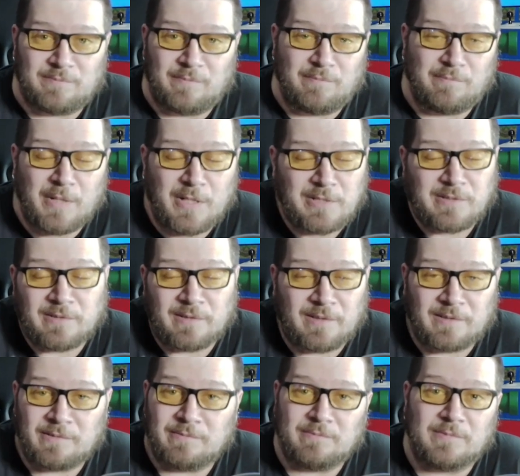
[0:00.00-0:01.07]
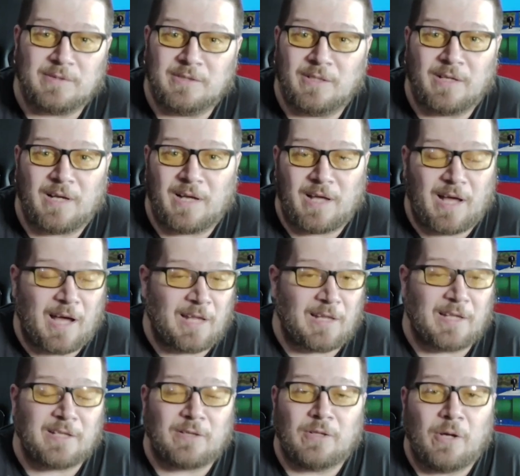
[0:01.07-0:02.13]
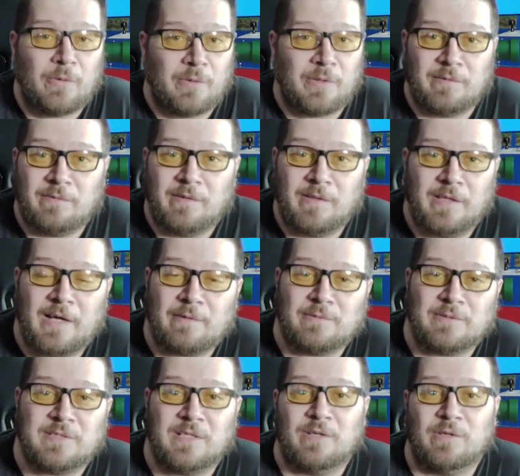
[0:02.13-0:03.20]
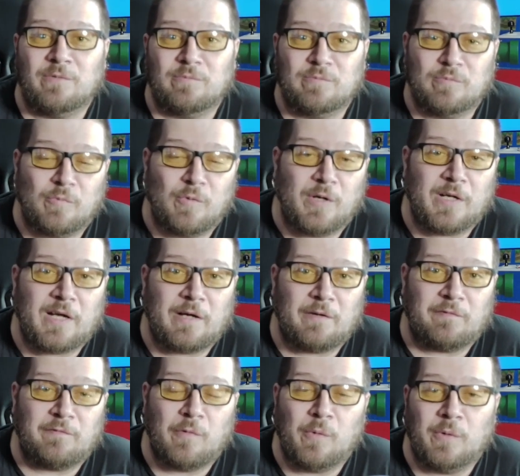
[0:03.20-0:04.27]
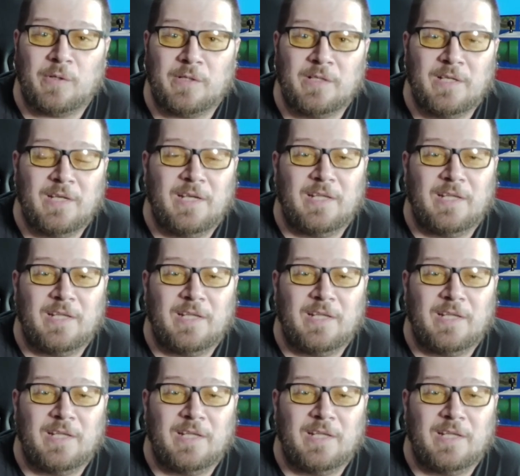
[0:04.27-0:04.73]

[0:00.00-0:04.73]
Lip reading: personally. I like Loaded. That was it. 1 out of 4.